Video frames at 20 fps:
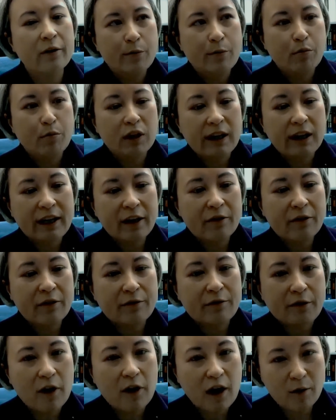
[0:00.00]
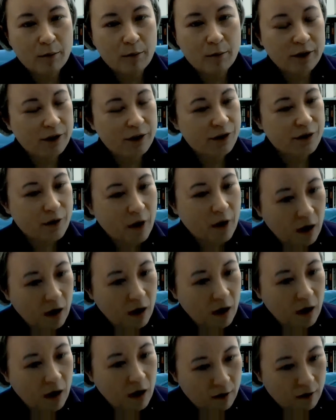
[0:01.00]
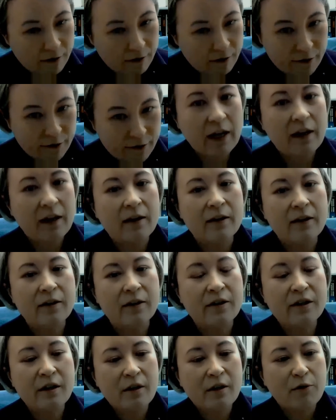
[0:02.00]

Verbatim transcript: plan for how I'm going to solve them and